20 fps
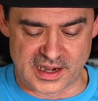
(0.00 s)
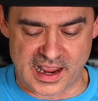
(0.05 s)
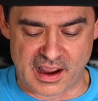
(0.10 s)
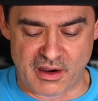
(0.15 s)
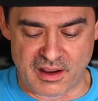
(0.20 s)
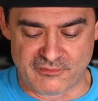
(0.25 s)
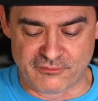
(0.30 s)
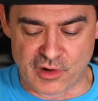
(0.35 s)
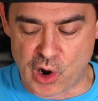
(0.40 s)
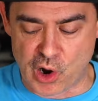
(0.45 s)
Now,
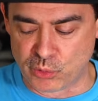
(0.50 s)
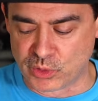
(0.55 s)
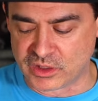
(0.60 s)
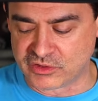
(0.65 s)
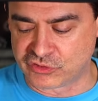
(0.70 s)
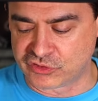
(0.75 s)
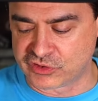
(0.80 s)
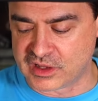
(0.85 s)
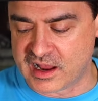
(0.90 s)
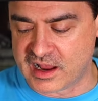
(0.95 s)
I've
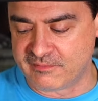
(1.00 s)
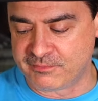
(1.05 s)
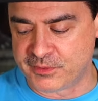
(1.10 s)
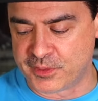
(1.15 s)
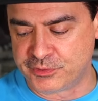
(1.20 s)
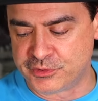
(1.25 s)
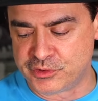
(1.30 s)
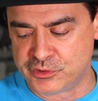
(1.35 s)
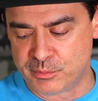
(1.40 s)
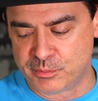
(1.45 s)
always said
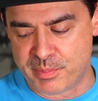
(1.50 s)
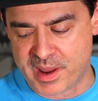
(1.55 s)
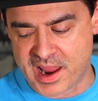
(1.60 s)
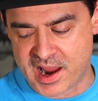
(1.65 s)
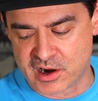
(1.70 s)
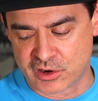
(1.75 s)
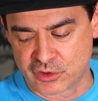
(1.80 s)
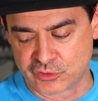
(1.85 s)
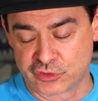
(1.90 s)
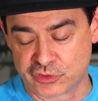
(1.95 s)
that these
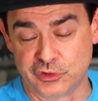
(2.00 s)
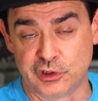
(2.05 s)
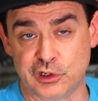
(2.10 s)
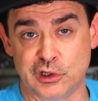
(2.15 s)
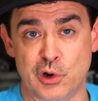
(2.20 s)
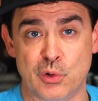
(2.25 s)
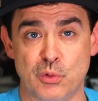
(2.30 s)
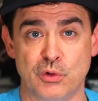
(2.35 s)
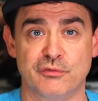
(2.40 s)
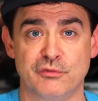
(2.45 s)
bears in the
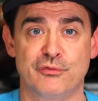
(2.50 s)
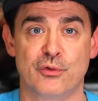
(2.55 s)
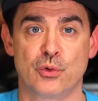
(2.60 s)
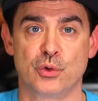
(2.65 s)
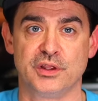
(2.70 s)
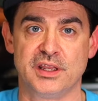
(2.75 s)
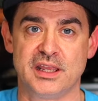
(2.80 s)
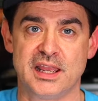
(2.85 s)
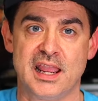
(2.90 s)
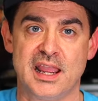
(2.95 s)
lower
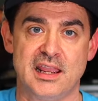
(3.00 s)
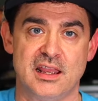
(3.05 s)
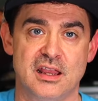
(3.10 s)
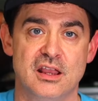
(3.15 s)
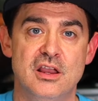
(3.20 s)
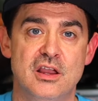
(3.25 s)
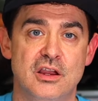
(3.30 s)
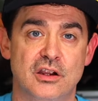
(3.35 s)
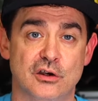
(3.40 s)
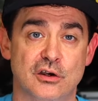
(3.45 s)
48
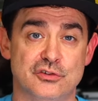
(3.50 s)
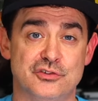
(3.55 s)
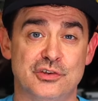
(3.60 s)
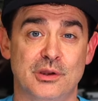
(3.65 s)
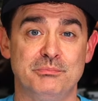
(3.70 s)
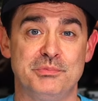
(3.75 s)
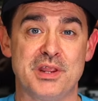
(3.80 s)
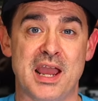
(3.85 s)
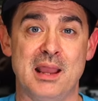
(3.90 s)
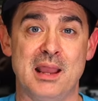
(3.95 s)
are
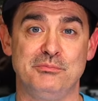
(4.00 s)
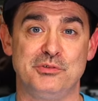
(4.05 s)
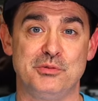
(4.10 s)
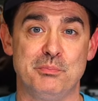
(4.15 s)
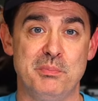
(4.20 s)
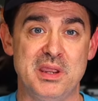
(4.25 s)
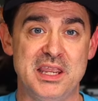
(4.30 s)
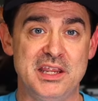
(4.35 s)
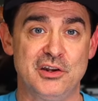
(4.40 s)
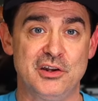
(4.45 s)
sometimes
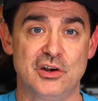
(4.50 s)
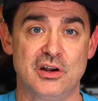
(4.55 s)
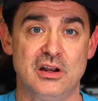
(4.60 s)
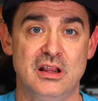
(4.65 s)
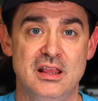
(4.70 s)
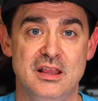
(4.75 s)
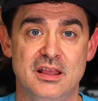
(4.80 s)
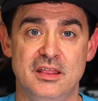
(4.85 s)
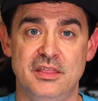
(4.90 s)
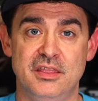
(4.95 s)

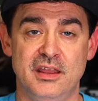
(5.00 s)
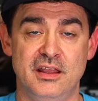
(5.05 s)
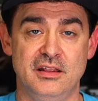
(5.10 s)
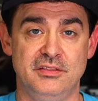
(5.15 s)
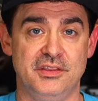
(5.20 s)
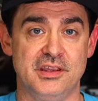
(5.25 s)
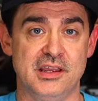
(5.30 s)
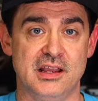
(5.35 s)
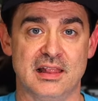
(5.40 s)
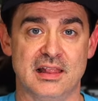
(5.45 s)
meaner
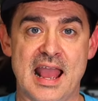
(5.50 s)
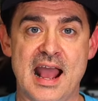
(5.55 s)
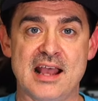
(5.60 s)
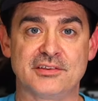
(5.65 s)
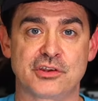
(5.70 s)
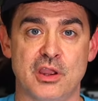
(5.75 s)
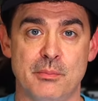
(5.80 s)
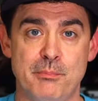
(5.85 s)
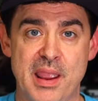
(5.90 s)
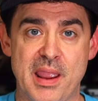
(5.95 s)
than the
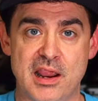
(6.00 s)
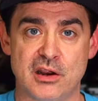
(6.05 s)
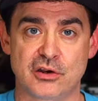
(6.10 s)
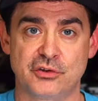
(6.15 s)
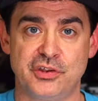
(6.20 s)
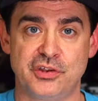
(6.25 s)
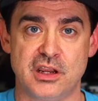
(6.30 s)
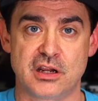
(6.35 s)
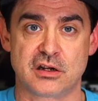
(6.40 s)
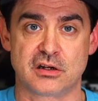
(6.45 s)
Alaska
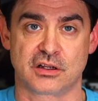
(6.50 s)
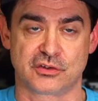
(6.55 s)
bears here,